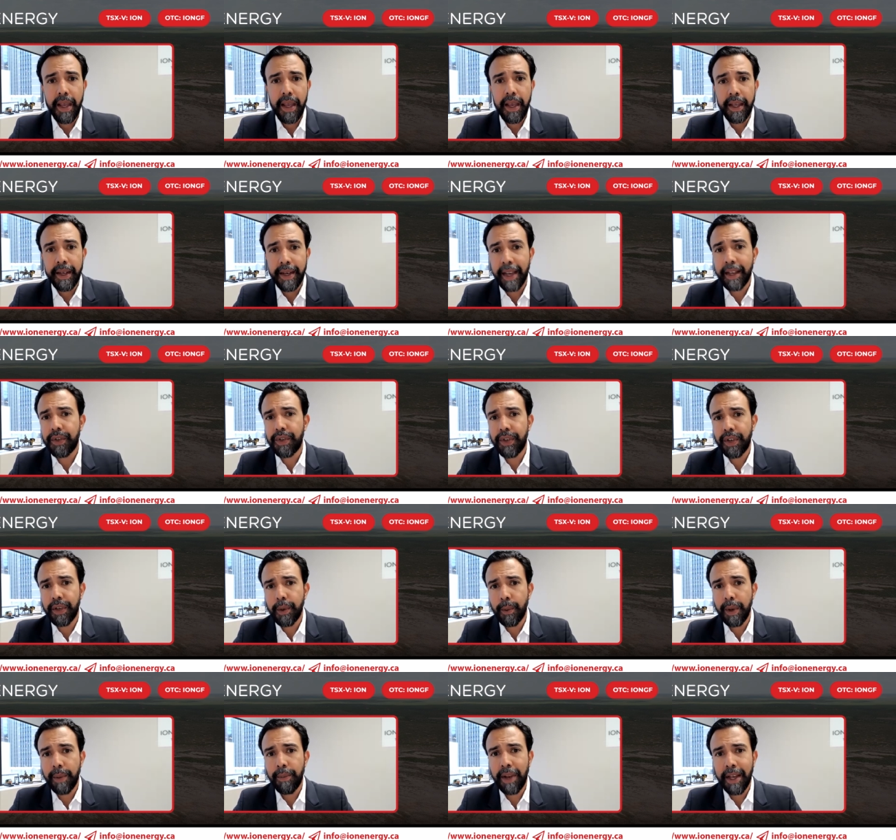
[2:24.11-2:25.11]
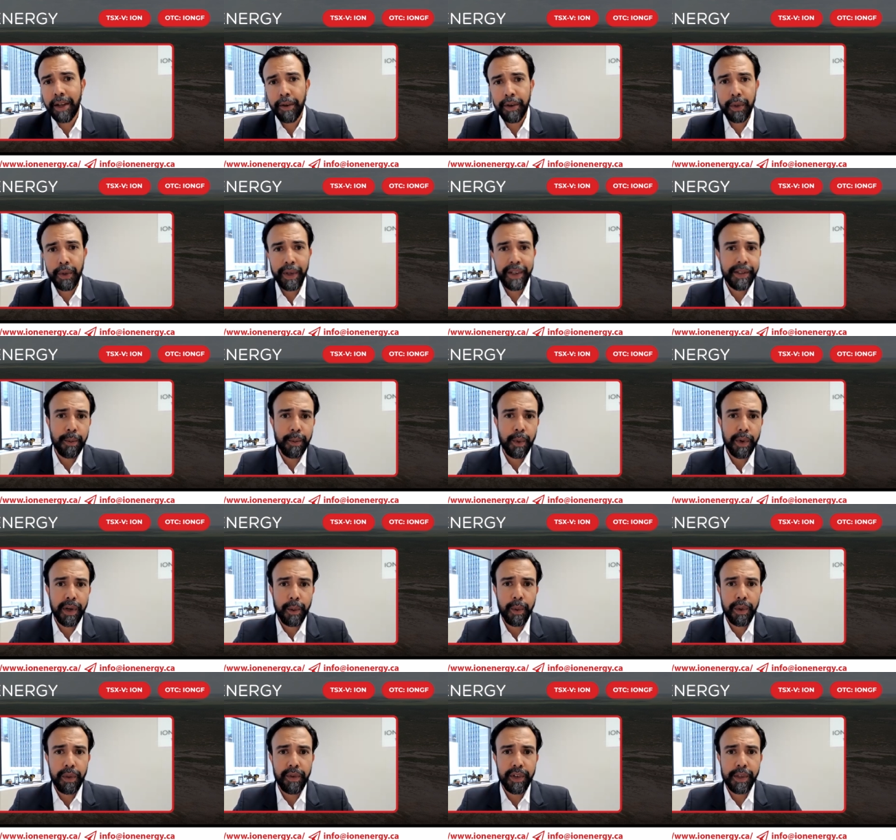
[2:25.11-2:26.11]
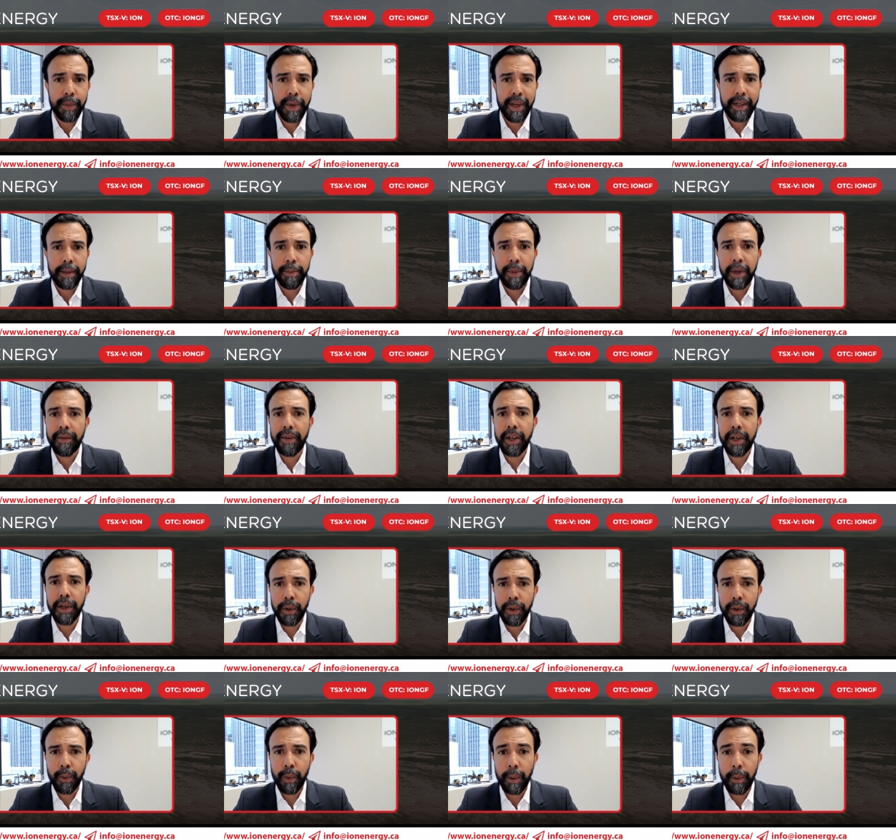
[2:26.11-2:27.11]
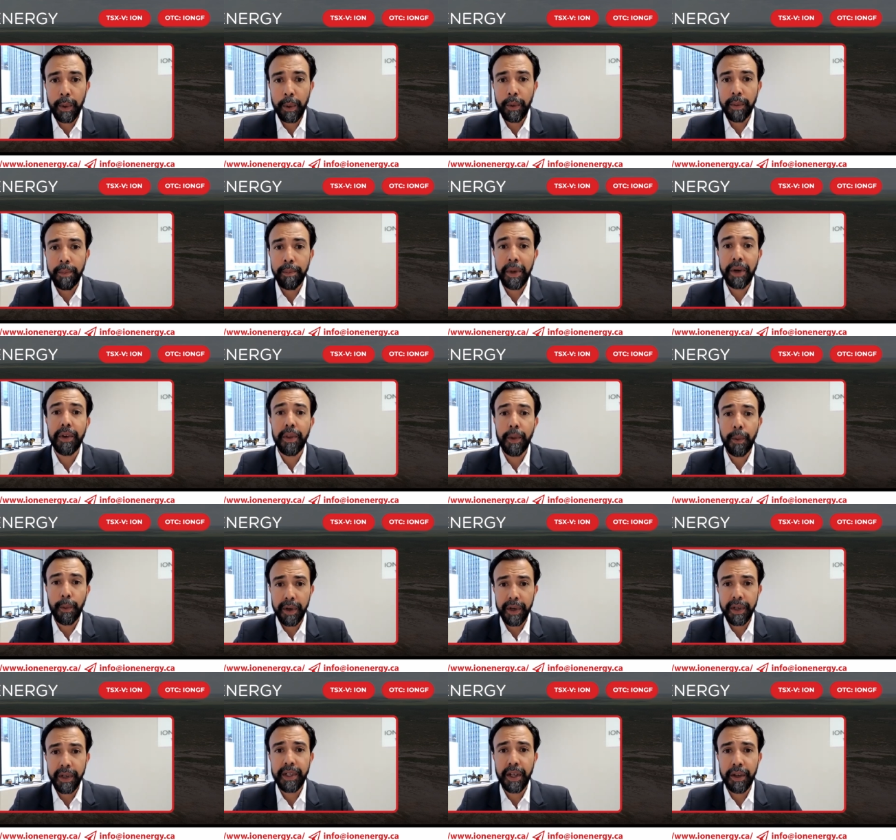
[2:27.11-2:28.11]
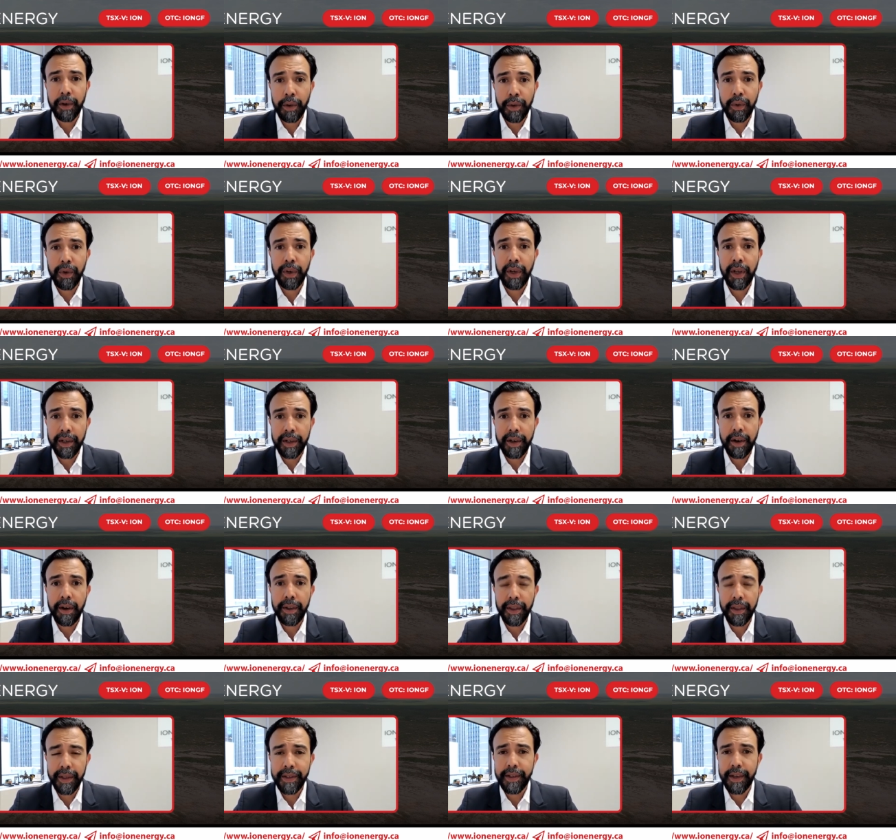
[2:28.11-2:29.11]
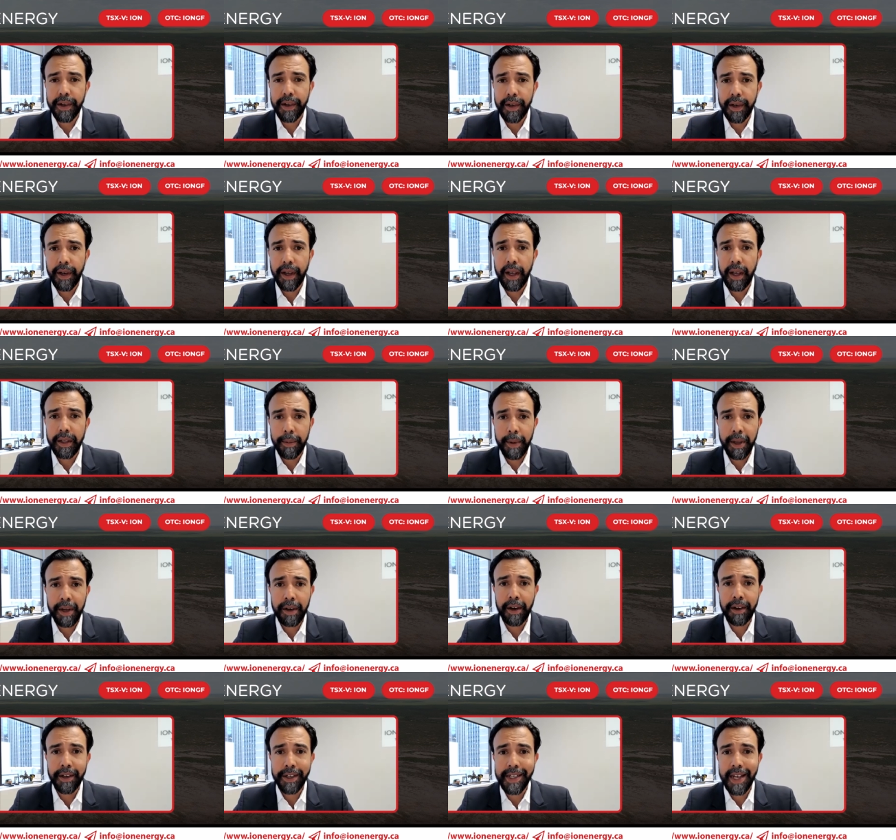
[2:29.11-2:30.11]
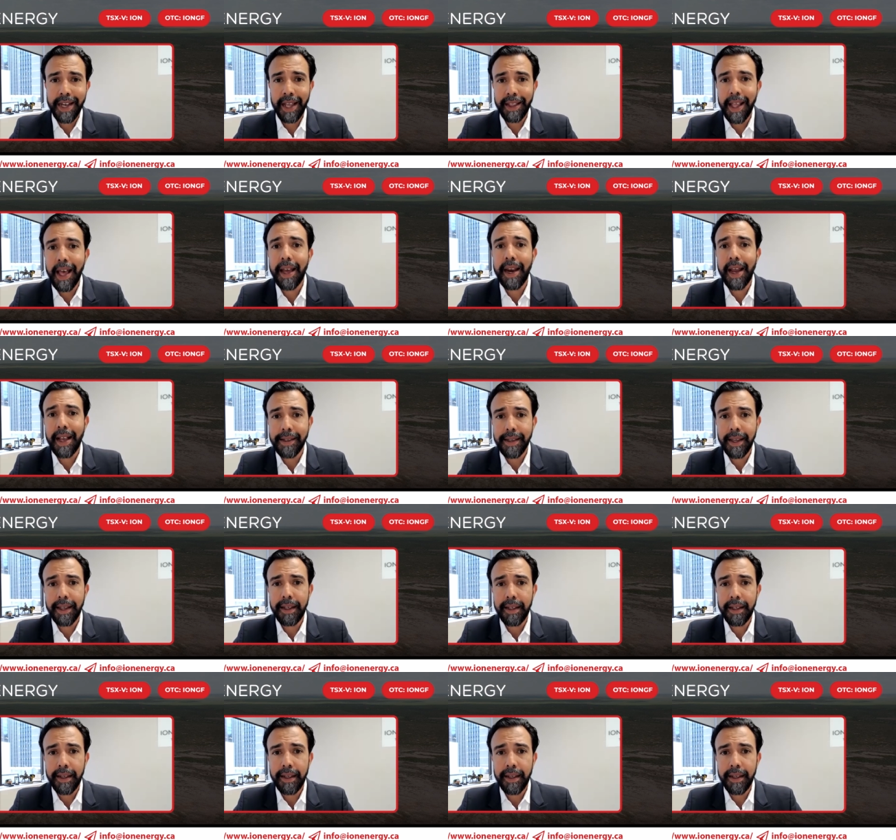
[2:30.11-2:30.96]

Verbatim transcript: Next year, we plan on doing some work with respect to Baavhai Uul, where we will mirror the work done on Urgakh Naran this year uh, to better understand that asset